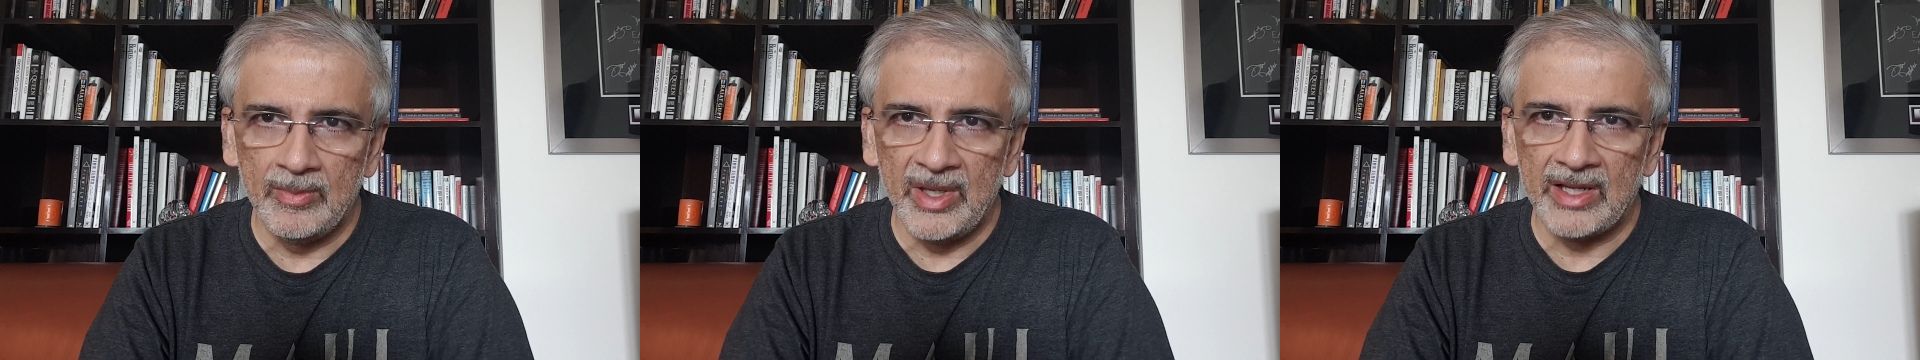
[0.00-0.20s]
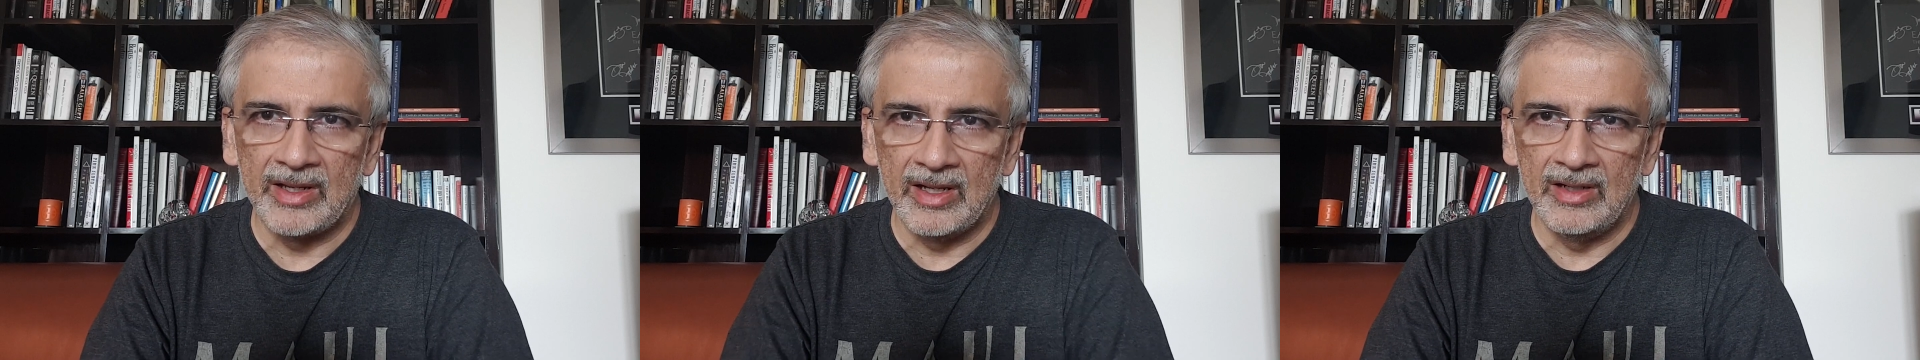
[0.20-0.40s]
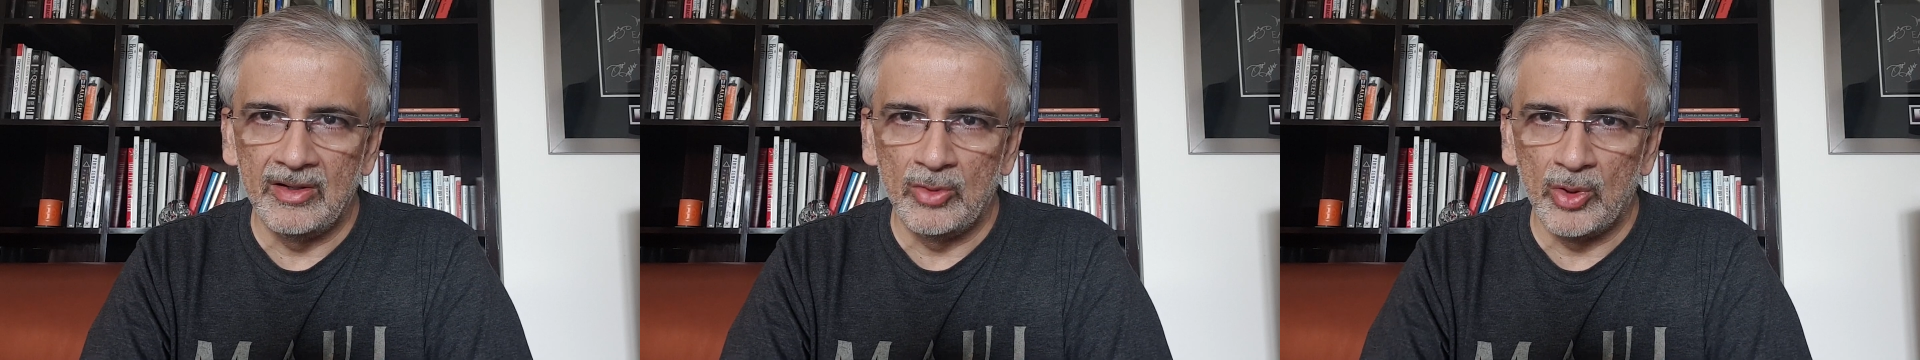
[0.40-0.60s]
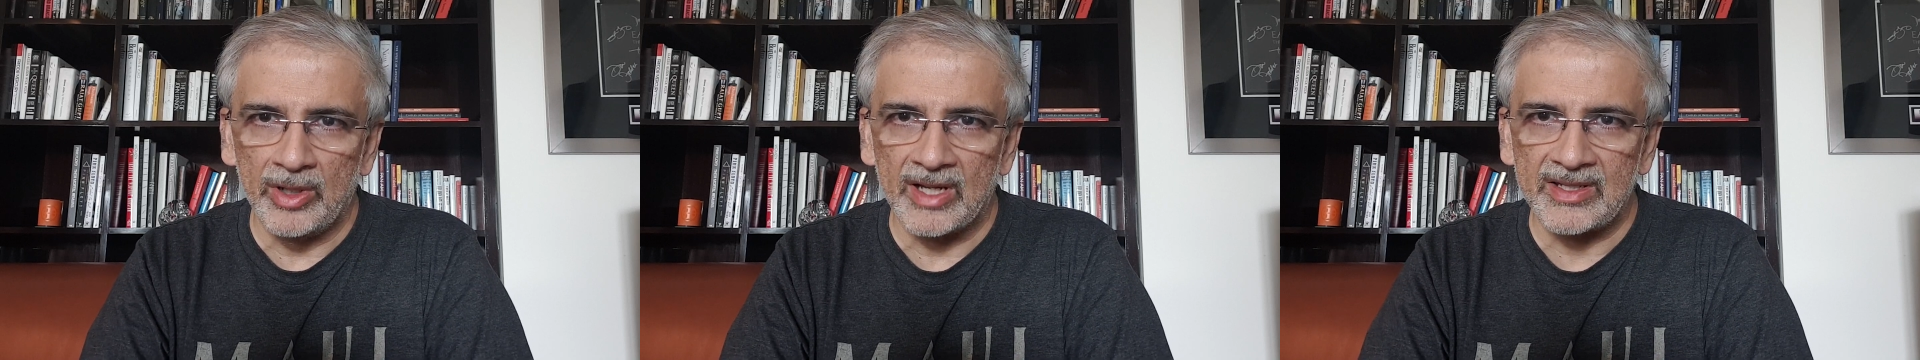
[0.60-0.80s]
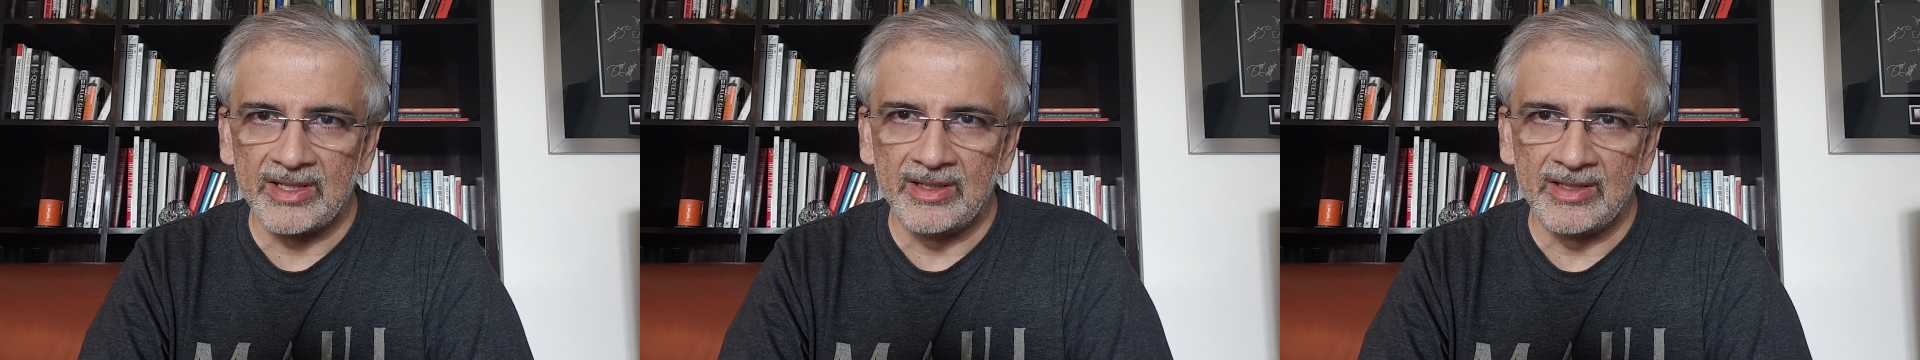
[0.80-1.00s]
being killed in road
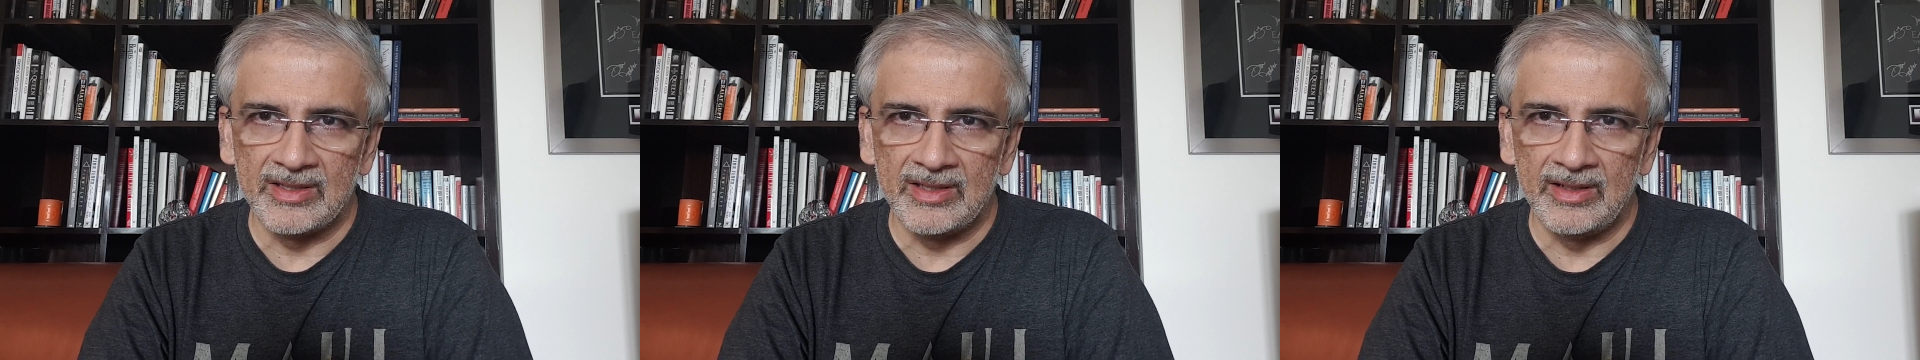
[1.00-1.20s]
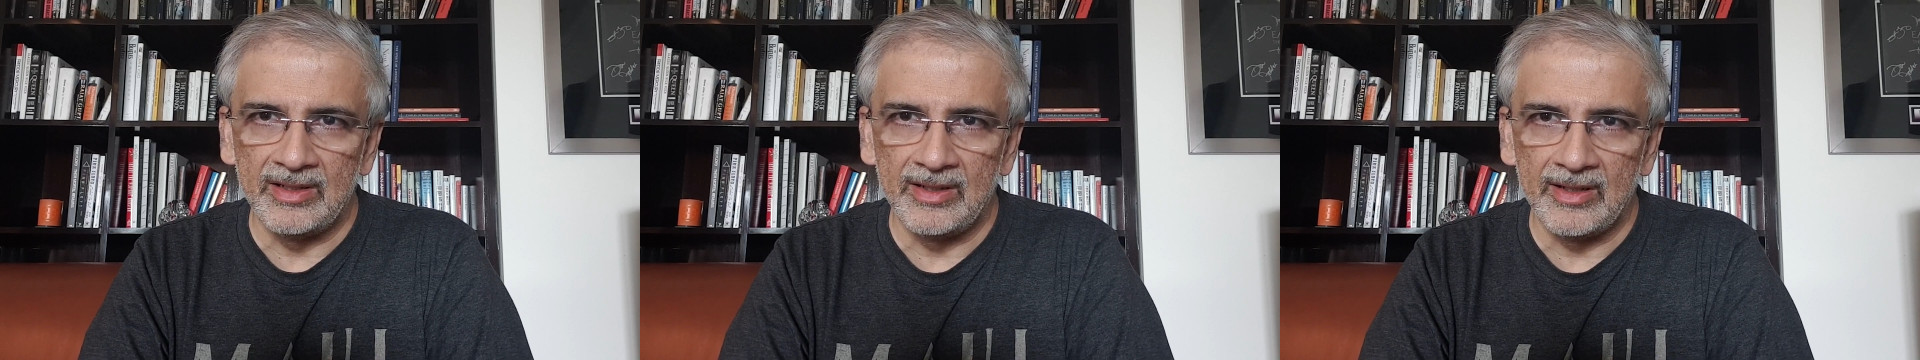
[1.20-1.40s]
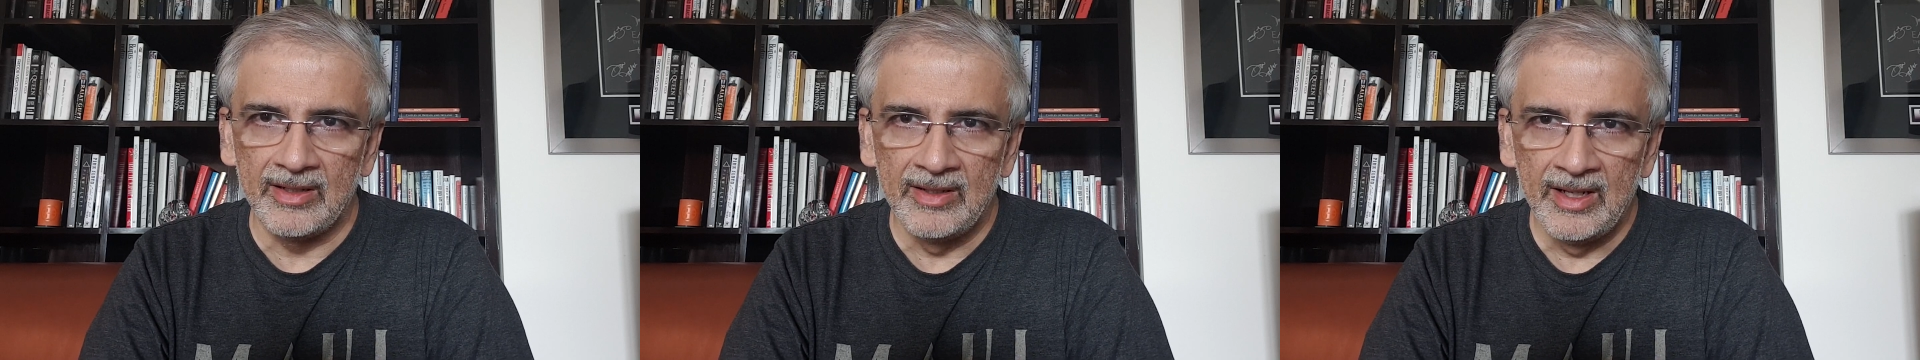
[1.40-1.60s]
accidents in India.